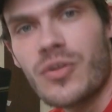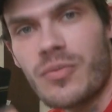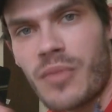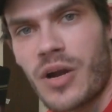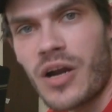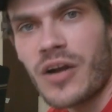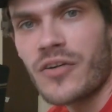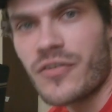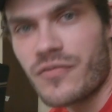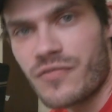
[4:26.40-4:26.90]
that
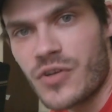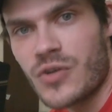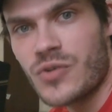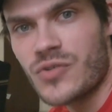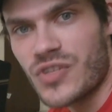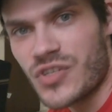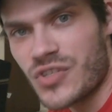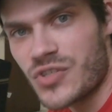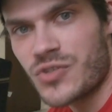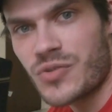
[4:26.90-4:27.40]
my
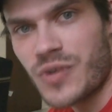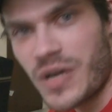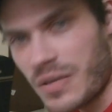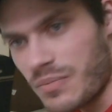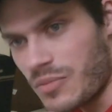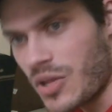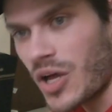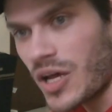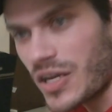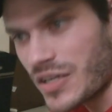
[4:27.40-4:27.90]
reviews are
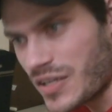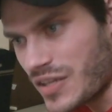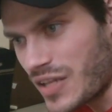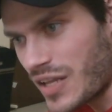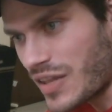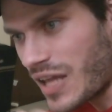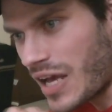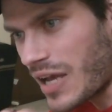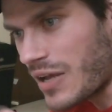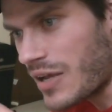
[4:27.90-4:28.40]
streamlined and
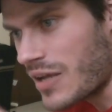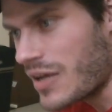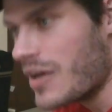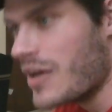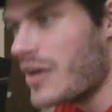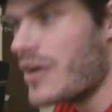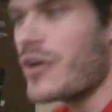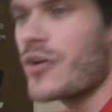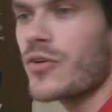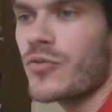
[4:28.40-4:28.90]
that they
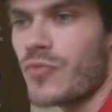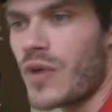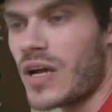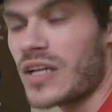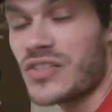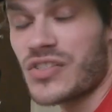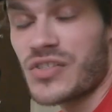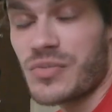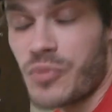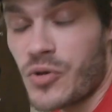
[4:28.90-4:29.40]

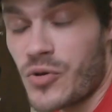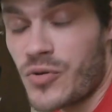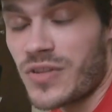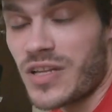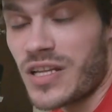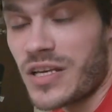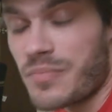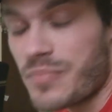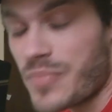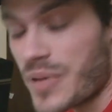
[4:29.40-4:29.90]
run
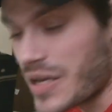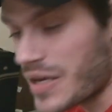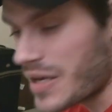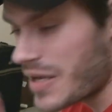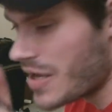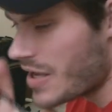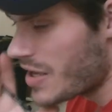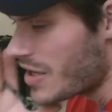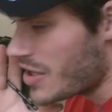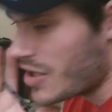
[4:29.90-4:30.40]
smoothly,
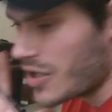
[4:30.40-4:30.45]
but